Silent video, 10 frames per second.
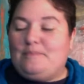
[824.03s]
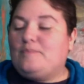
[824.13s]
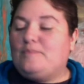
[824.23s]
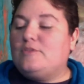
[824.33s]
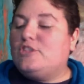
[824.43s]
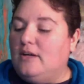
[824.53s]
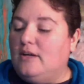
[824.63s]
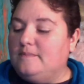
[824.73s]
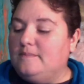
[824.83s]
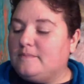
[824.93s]

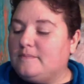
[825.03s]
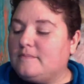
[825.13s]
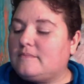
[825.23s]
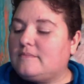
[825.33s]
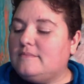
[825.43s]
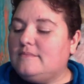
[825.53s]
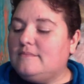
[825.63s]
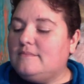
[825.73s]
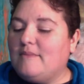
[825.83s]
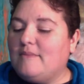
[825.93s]
So
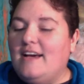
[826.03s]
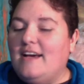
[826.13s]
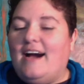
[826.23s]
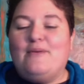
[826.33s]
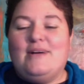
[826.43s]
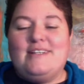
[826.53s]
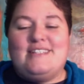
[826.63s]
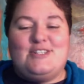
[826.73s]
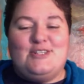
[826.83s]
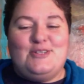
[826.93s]
I went to
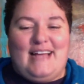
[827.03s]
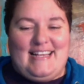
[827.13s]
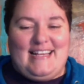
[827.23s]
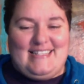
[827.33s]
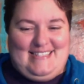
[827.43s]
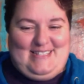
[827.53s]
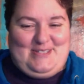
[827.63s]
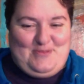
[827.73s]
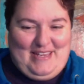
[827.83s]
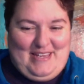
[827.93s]
2 classes this
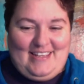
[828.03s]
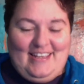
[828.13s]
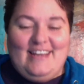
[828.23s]
week.